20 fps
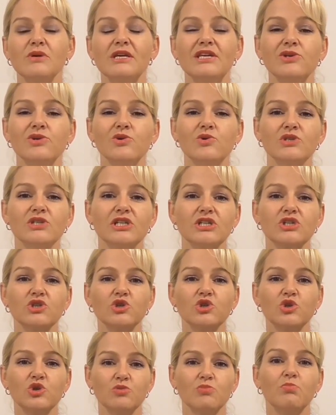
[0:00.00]
we use
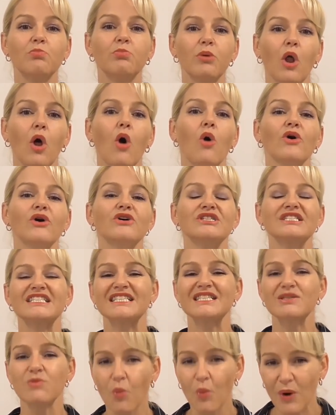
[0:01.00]
it to block
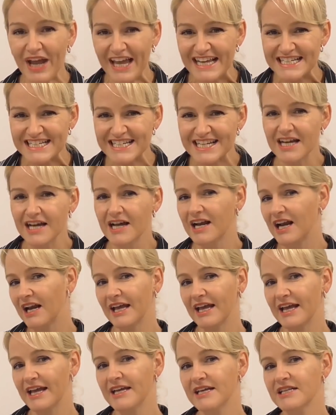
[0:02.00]
sweat
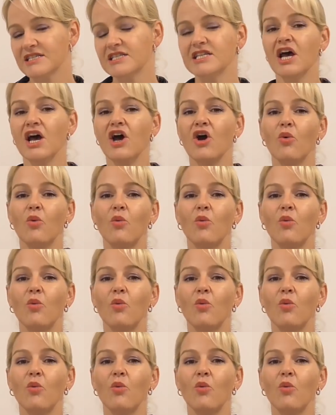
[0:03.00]
glands.